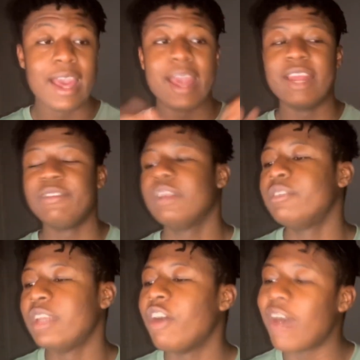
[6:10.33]
And if you
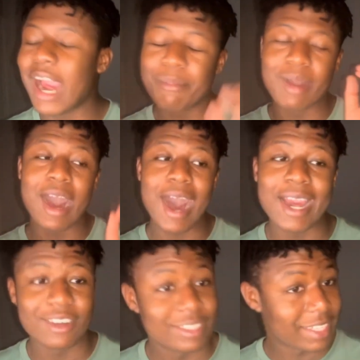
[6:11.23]
don't know, I'm
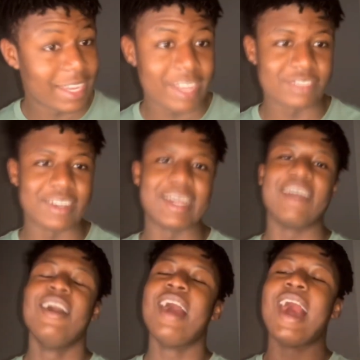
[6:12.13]
high on the Kings right now.
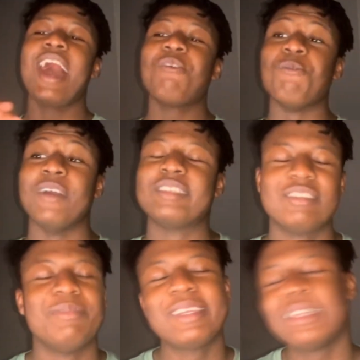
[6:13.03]
I want
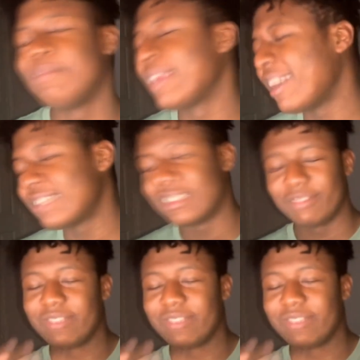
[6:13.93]
them to make the playoffs to